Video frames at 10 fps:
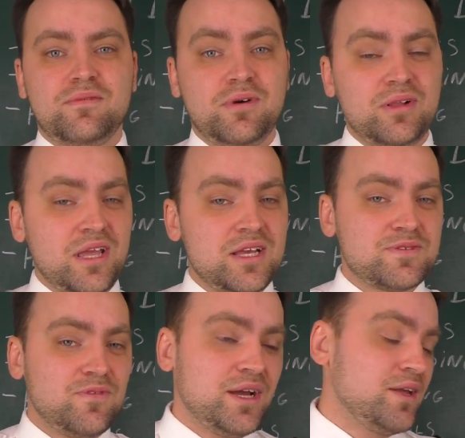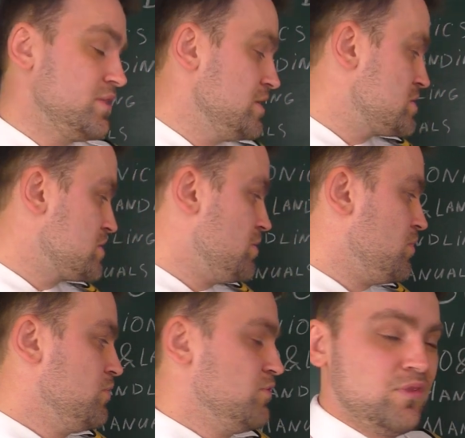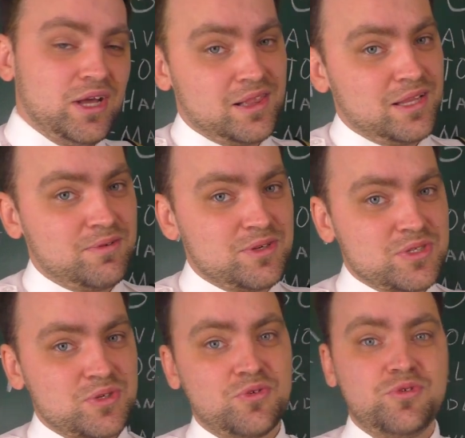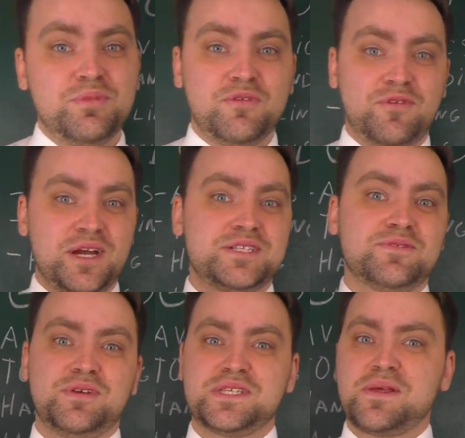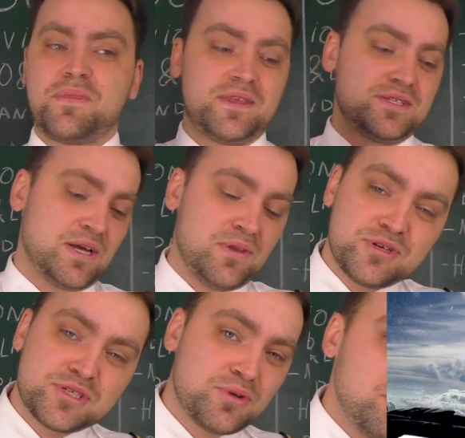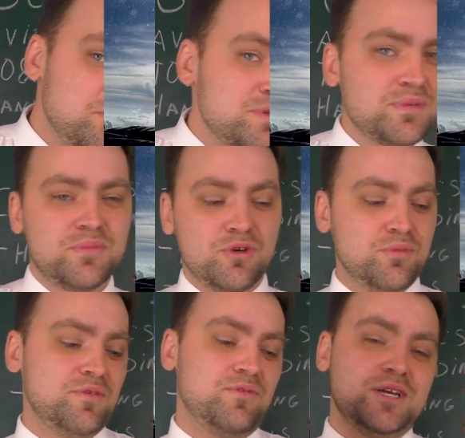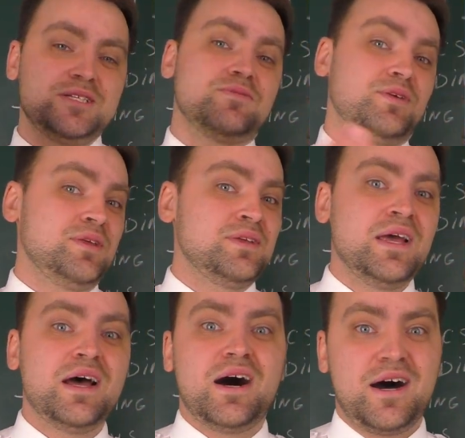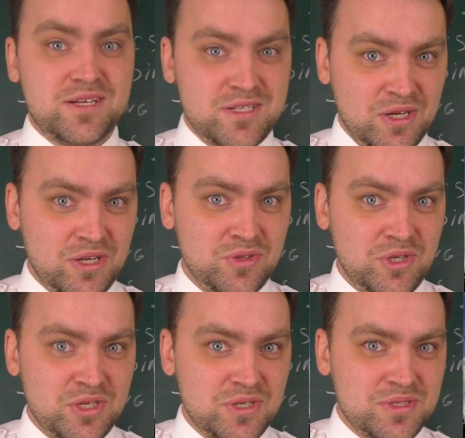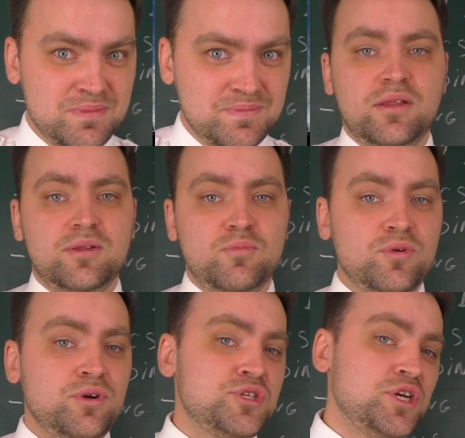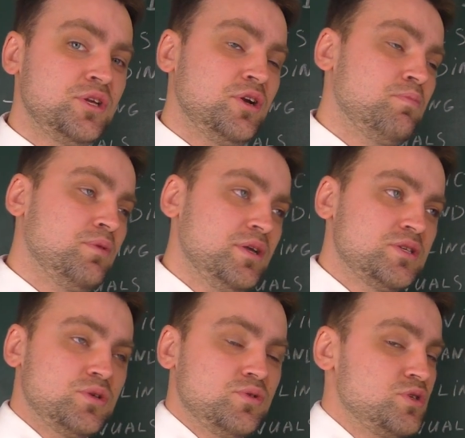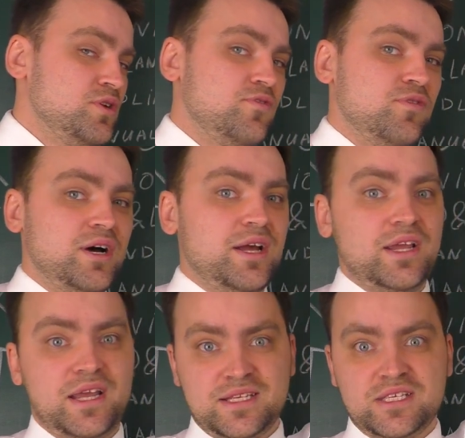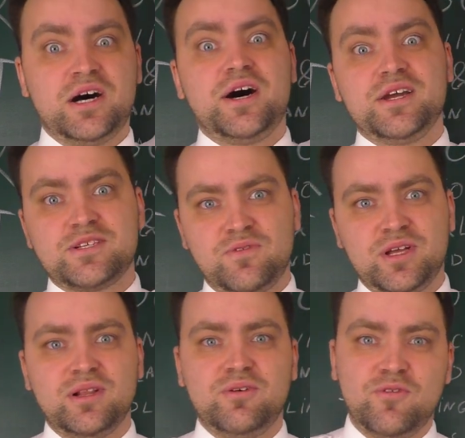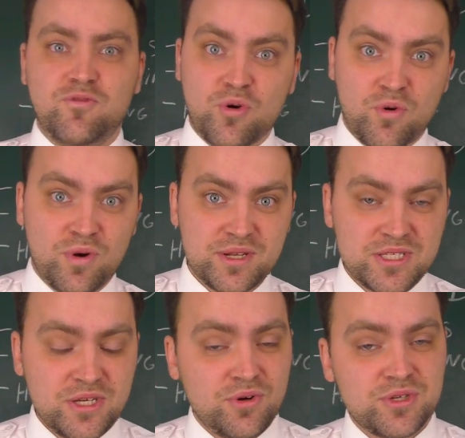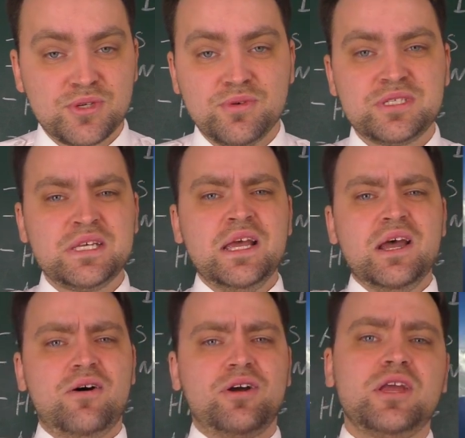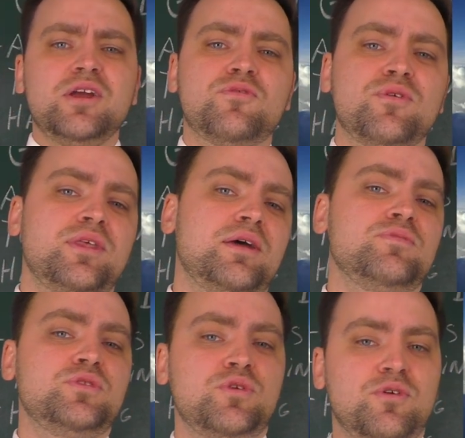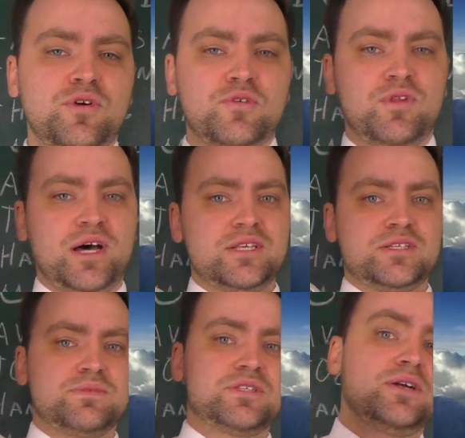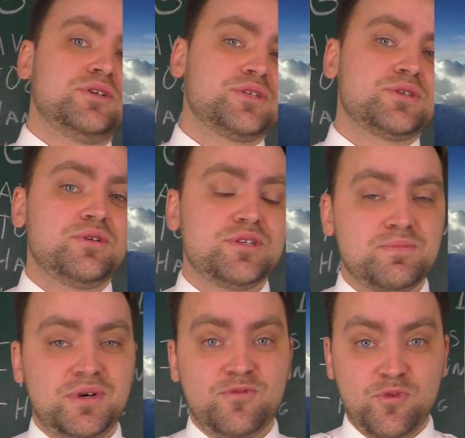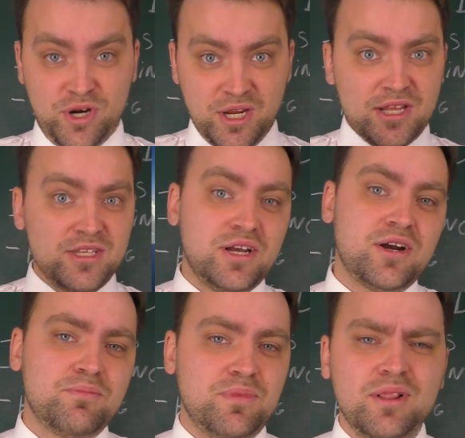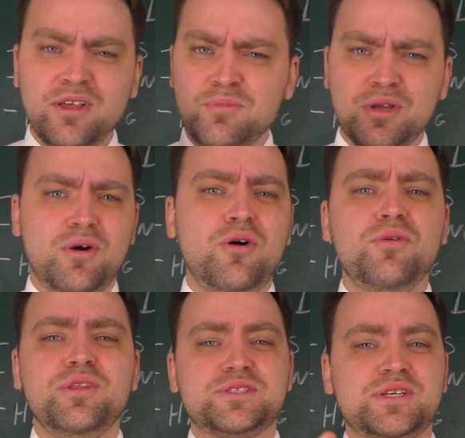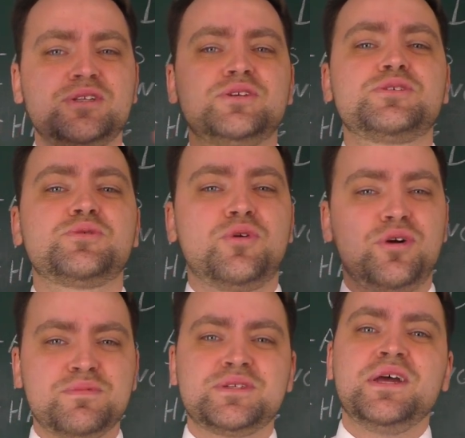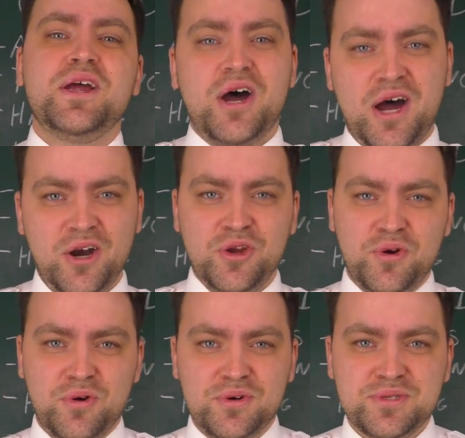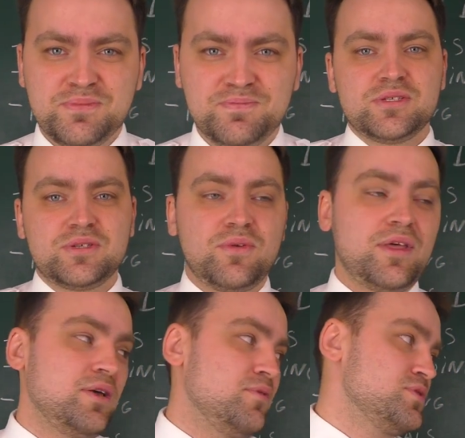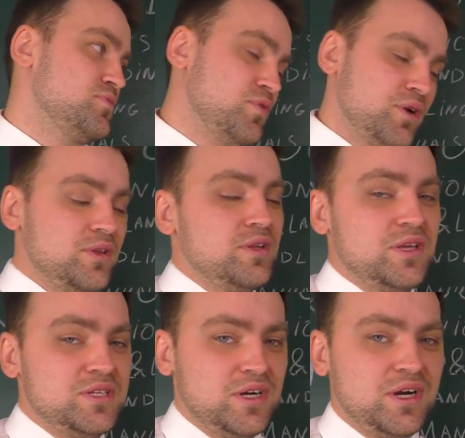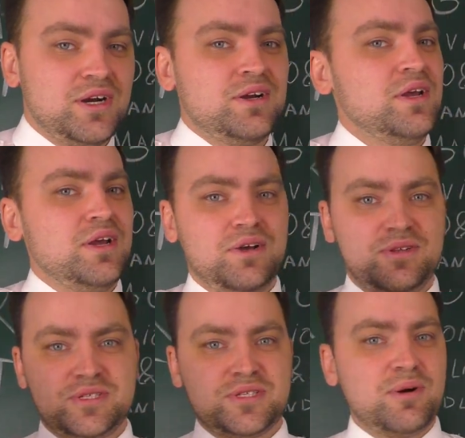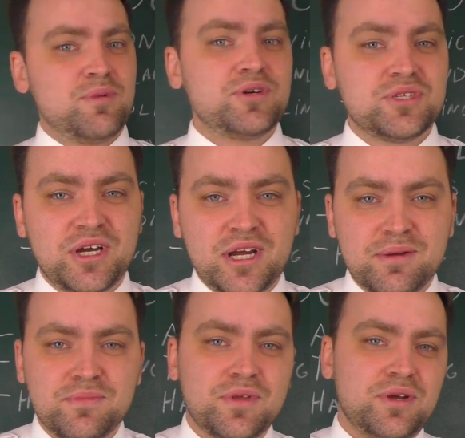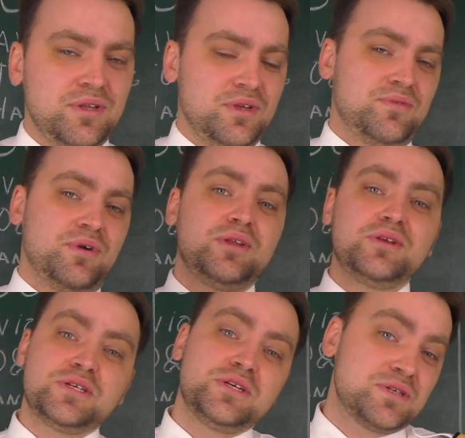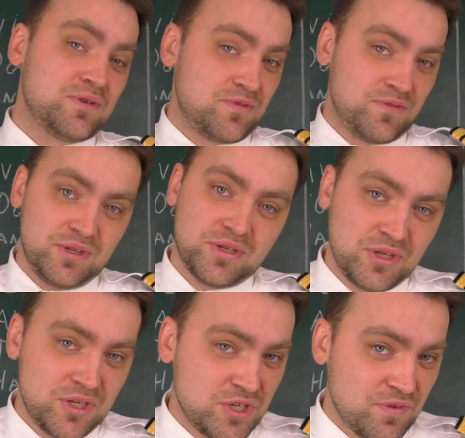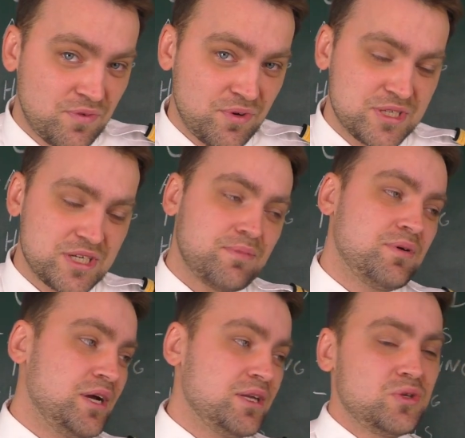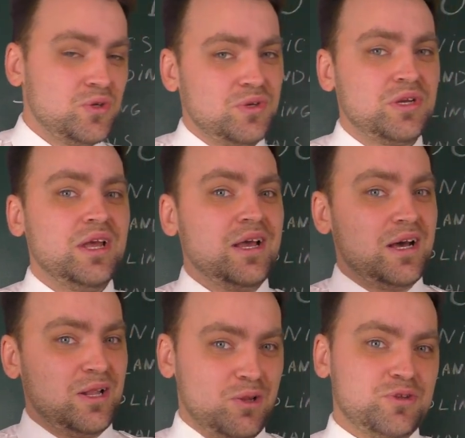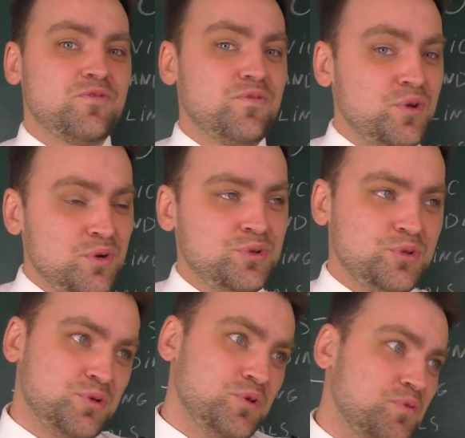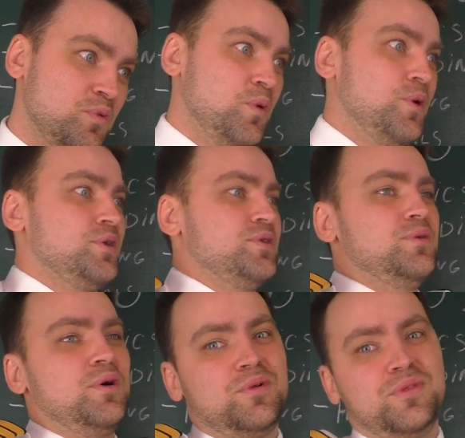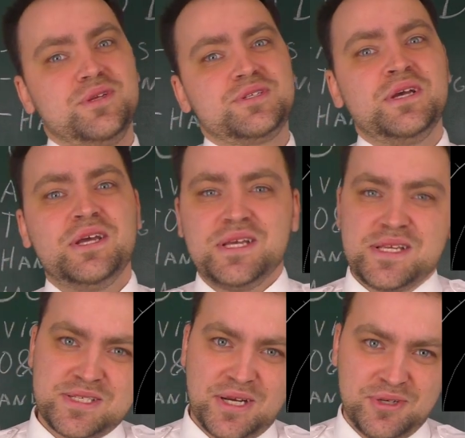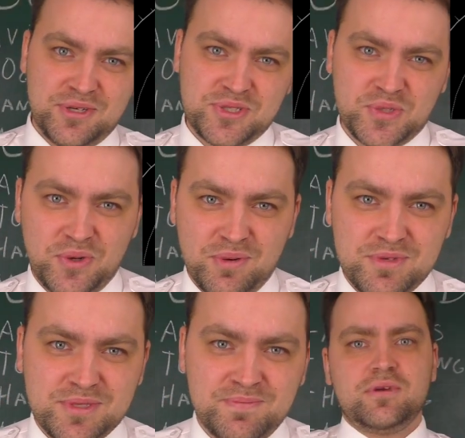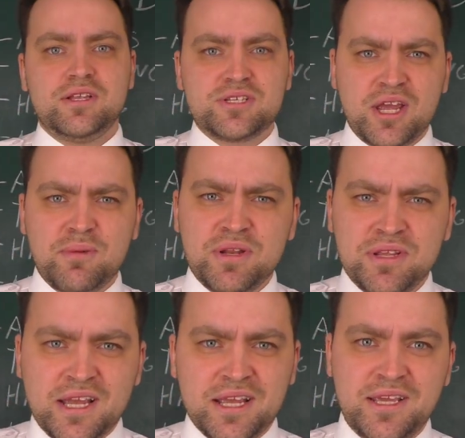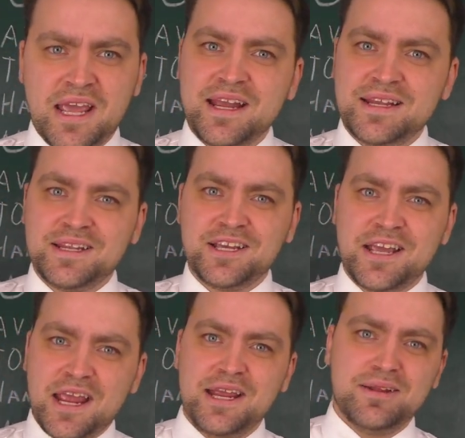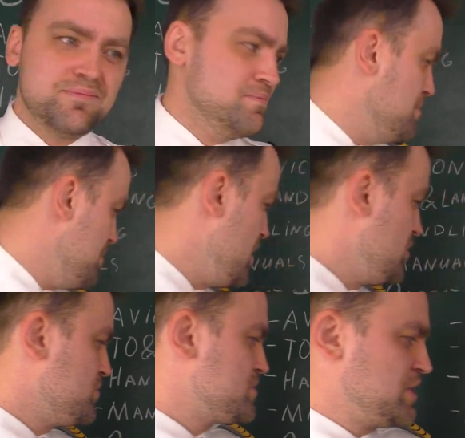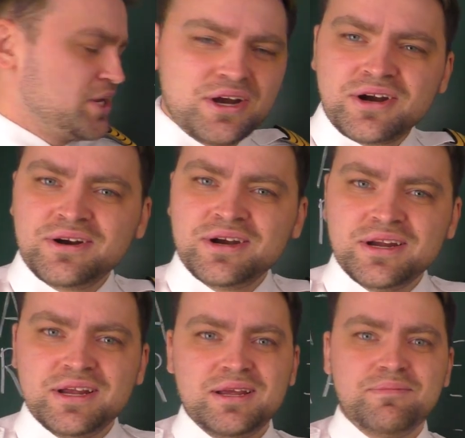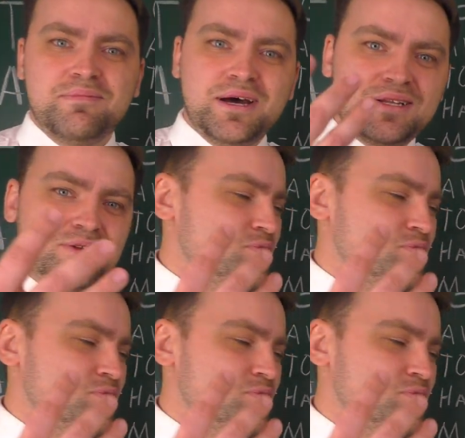Well guys, flying this low flight levels, you will be faced with thunderstorms, you will be faced with icing conditions. The modern jet airplanes usually fly as high as flight level 410, so it's okay for them to overfly some thunderstorms, but for ATR, believe me, all the thunderstorms are yours. So then I was working on ATR in the summertime, in a rainy season of Indonesia, for example, I took a lot of fuel to avoid all these thunderstorms. It's happening again and again. Manuals here, but it